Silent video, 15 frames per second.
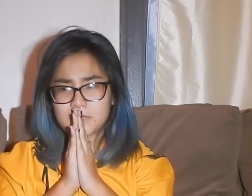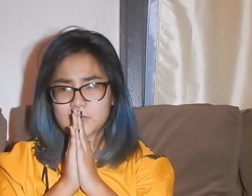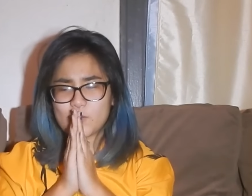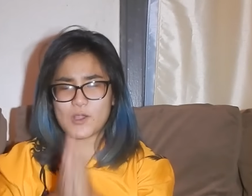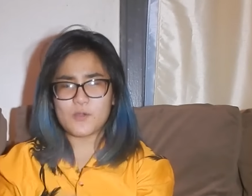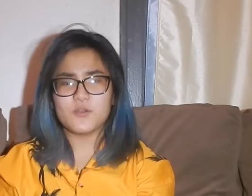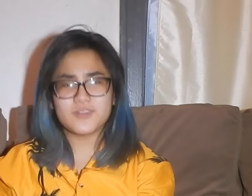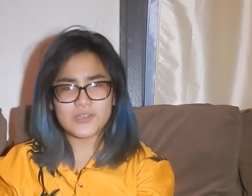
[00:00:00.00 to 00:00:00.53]

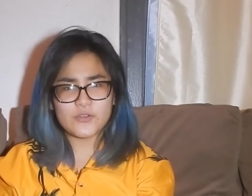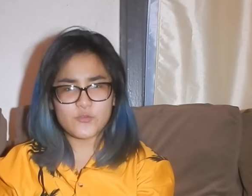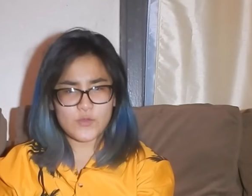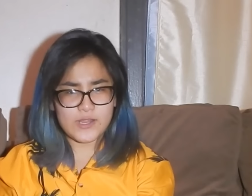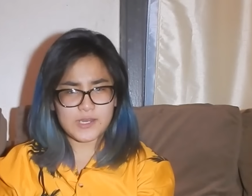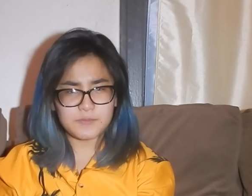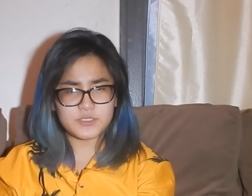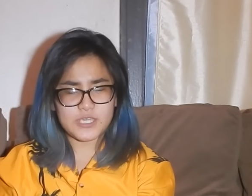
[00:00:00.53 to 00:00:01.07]
Why was there a
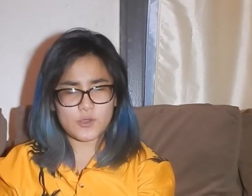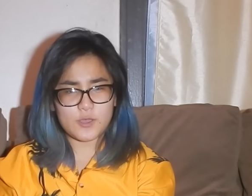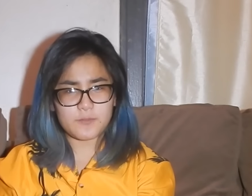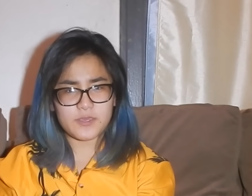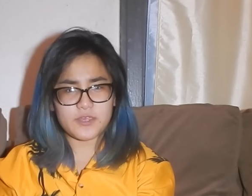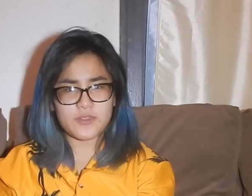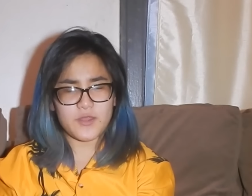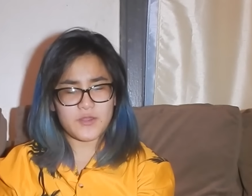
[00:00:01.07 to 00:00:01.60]
random
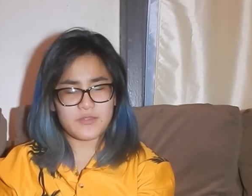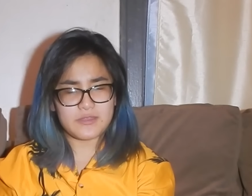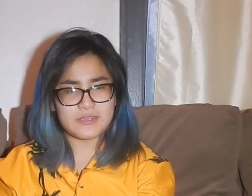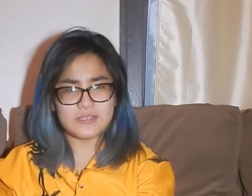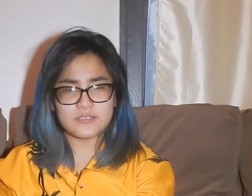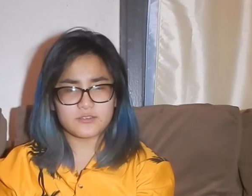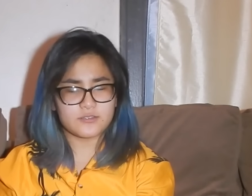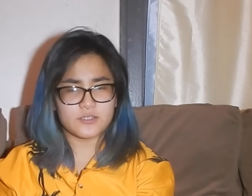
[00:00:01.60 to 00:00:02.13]
JYP there and then
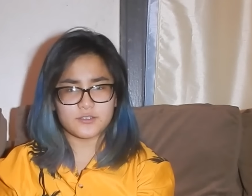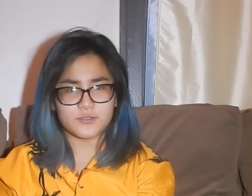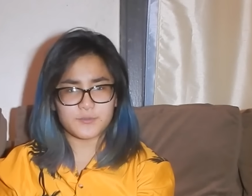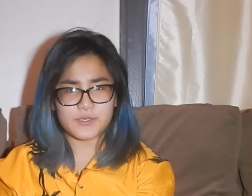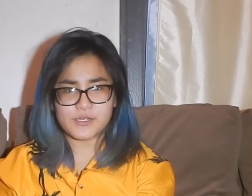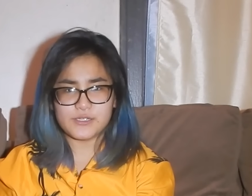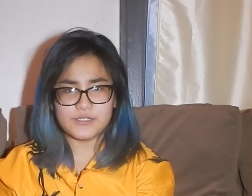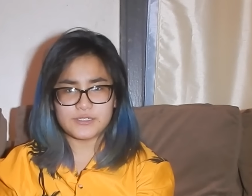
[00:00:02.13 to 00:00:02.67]
he just
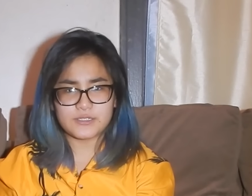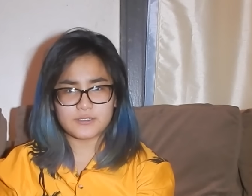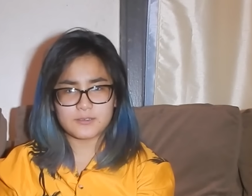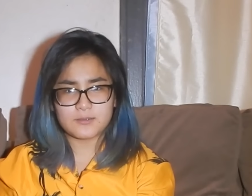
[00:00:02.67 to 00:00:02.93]
disappeared?